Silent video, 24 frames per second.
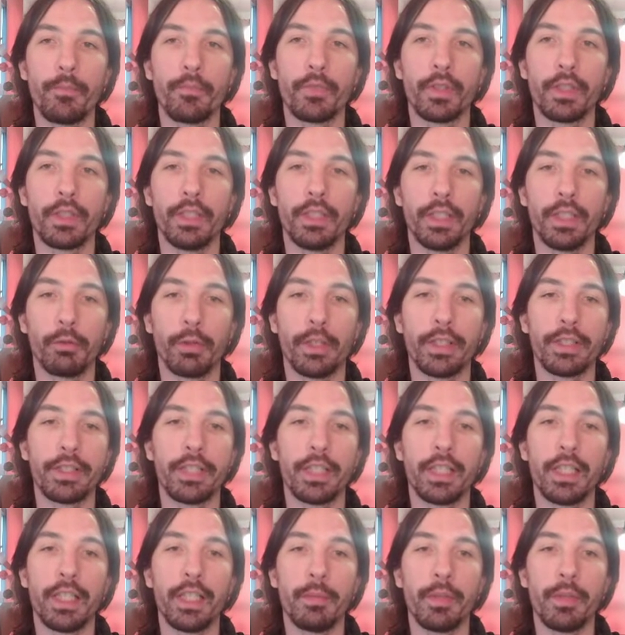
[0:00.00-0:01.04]
the
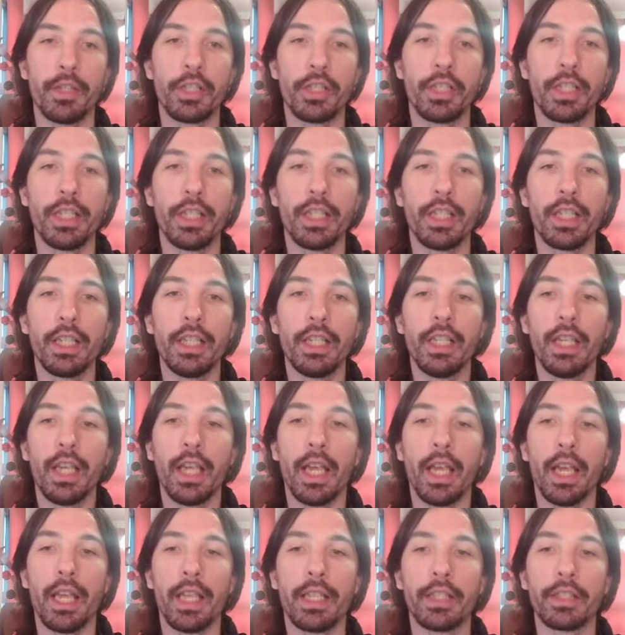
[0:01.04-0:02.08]
grayscale image here,
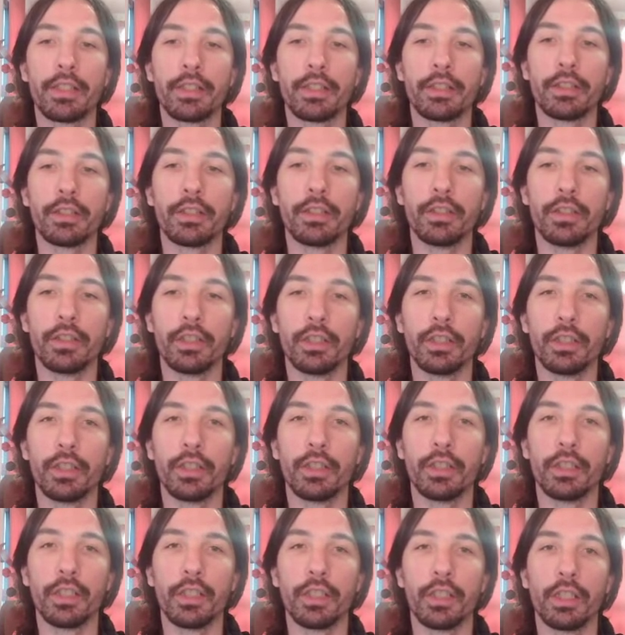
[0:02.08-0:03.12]
and the
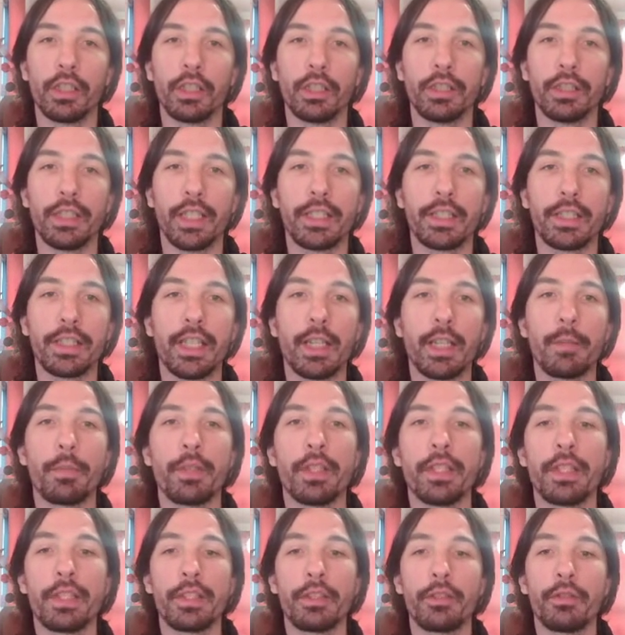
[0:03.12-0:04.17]
next step
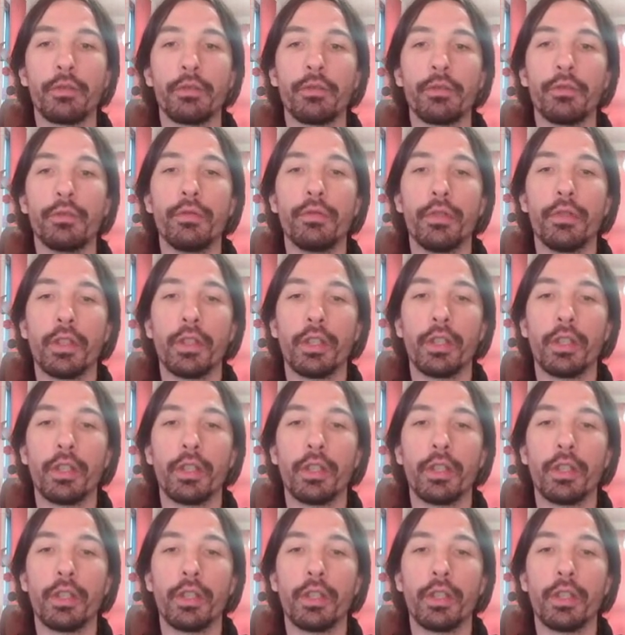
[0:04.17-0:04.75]
is to